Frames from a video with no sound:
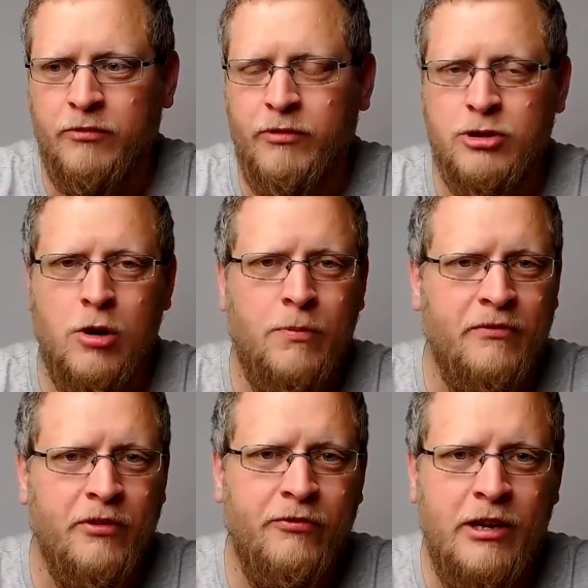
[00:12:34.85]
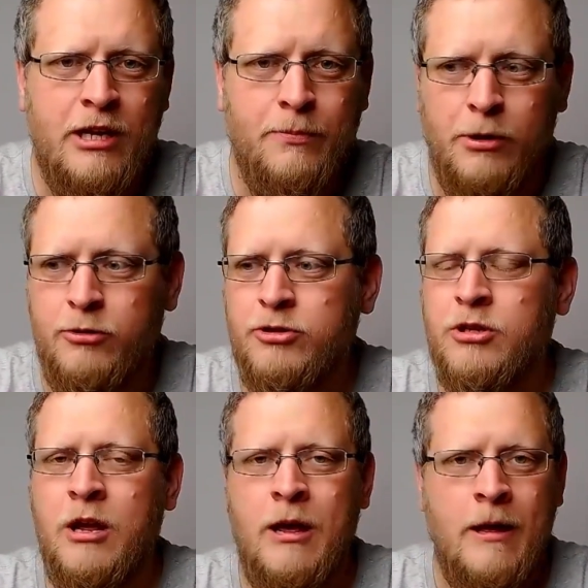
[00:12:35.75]
So, for example, if you're fleeing
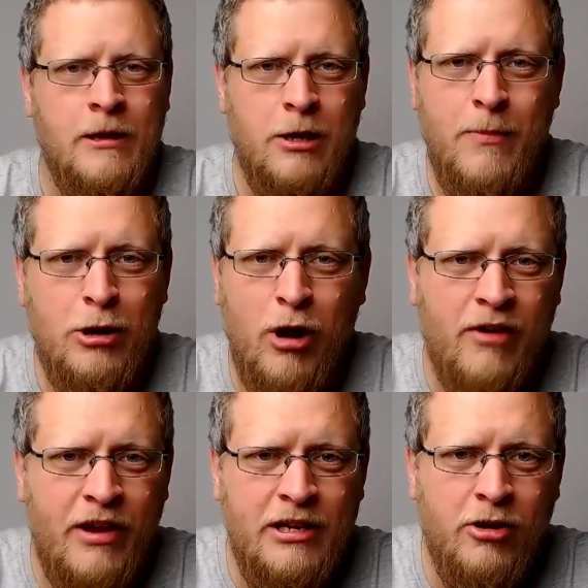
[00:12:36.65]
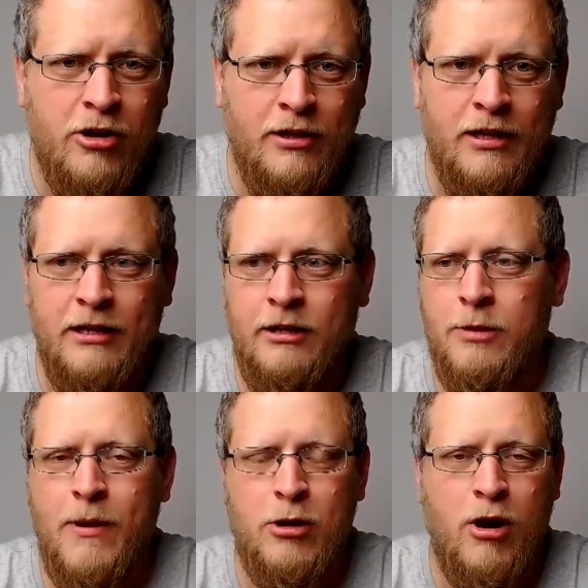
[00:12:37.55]
abuse, you may not have any ID,
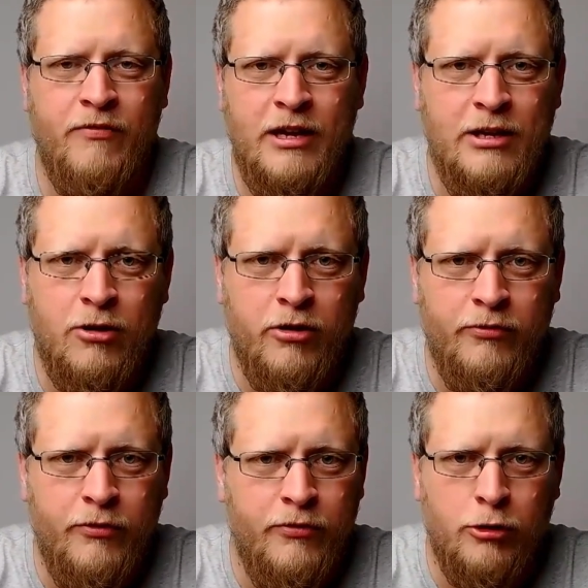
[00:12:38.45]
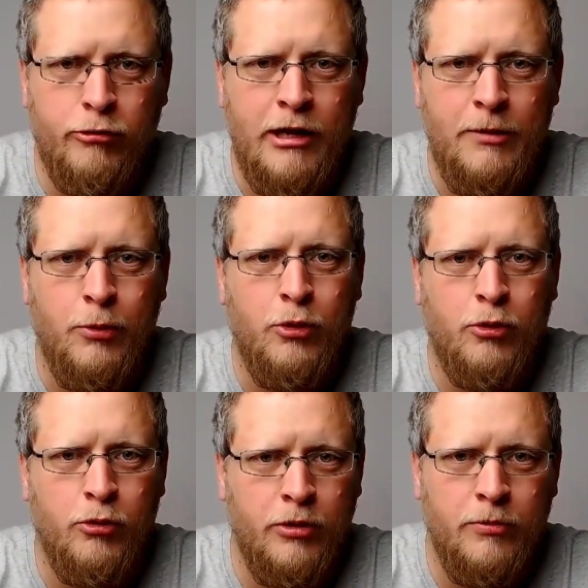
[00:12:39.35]
you may not have any kind of your green
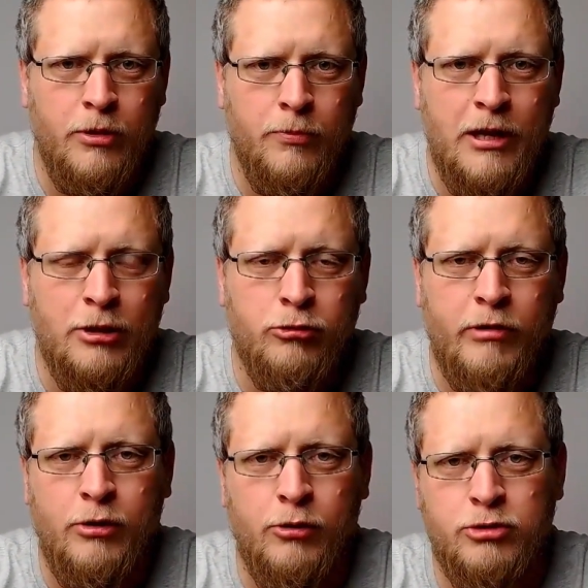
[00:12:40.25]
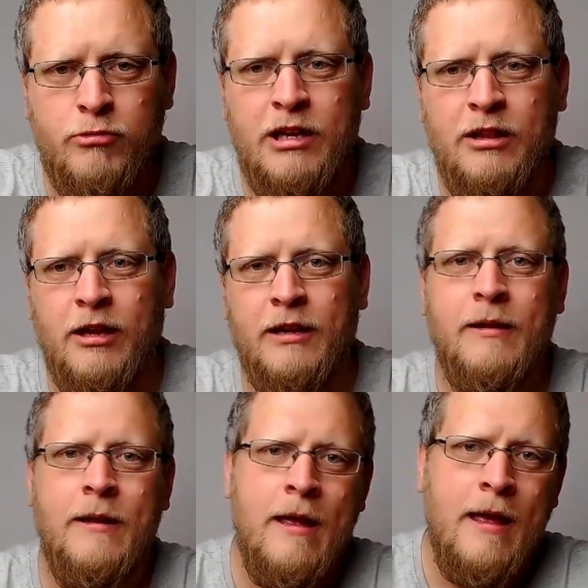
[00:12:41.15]
book or your medical records or anything.